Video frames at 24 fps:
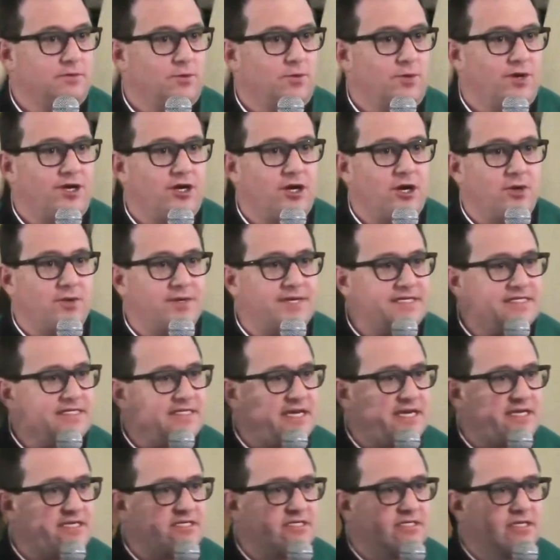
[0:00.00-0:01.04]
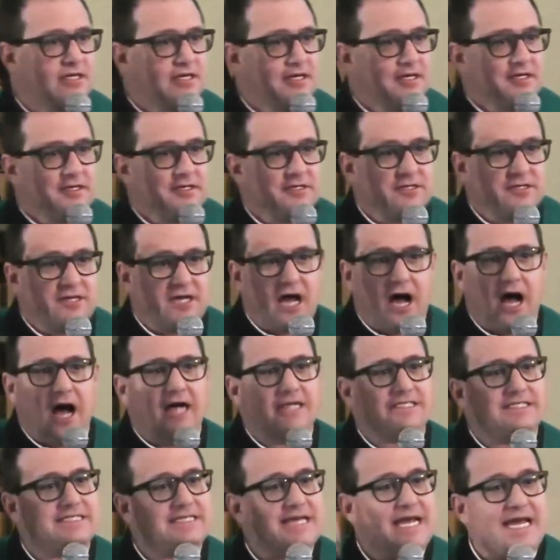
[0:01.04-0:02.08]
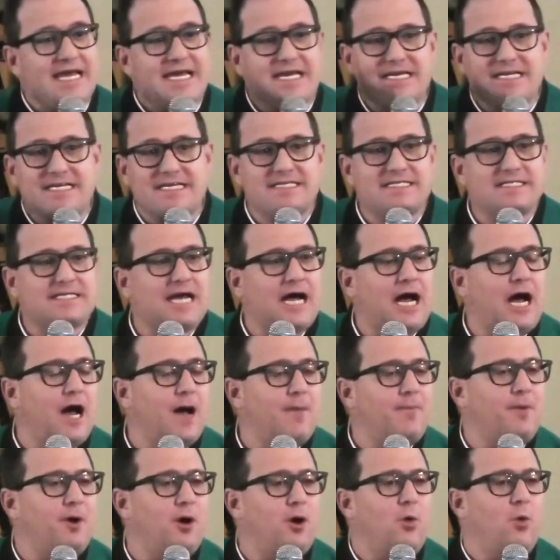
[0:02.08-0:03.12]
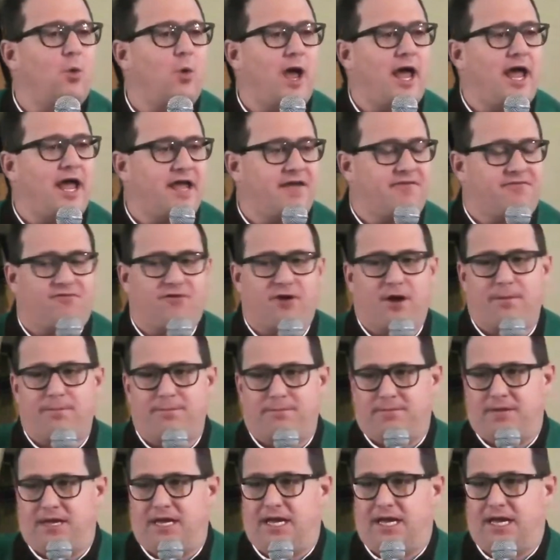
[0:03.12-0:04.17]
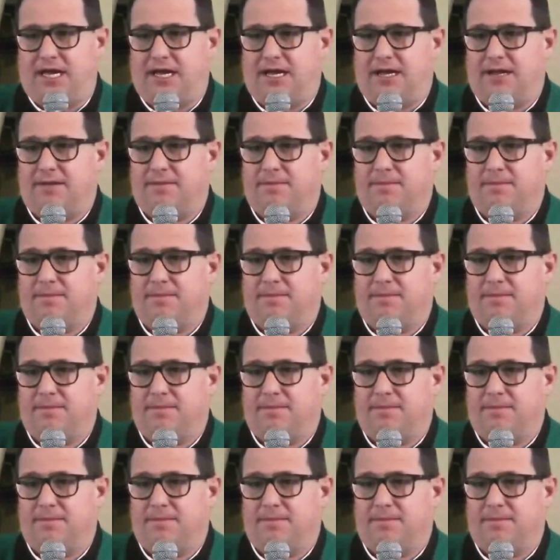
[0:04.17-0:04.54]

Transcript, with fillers: We know he says, God, take this cup away from me.